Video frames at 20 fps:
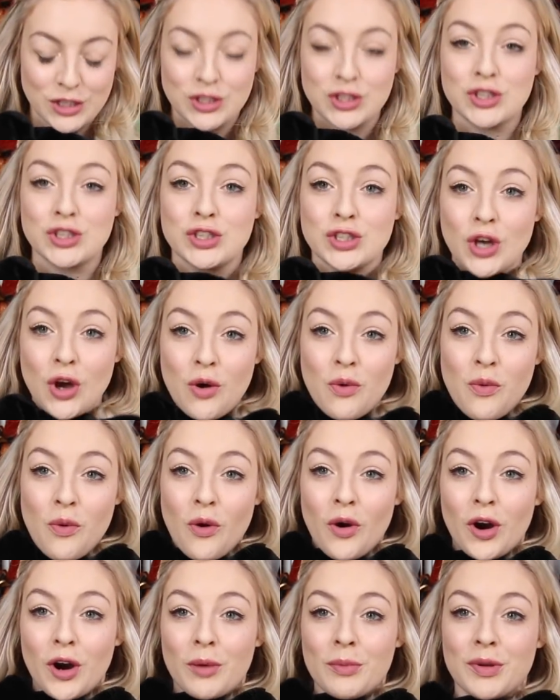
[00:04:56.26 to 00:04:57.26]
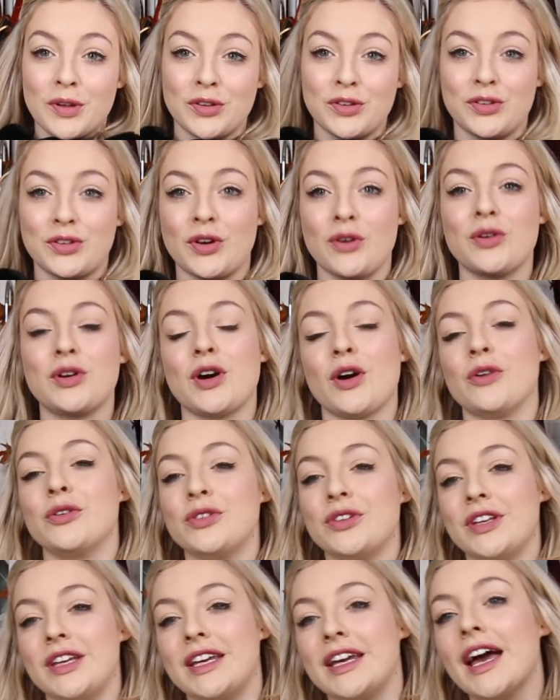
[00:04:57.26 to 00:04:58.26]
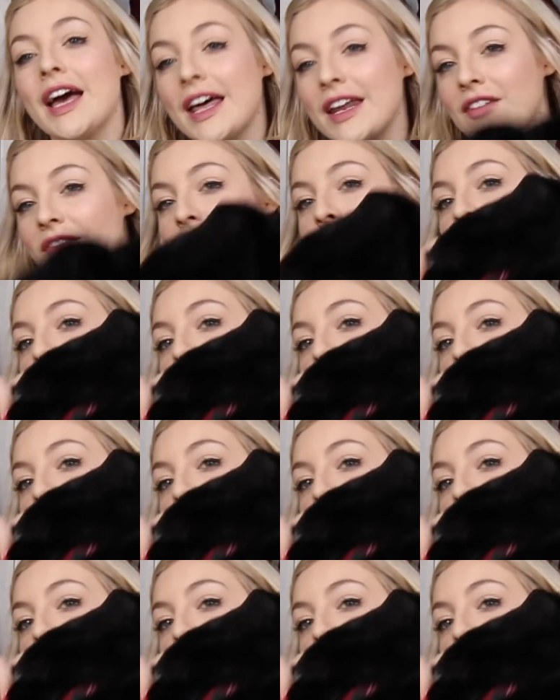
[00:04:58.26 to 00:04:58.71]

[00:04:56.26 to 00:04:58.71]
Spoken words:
so warm, so cozy, and of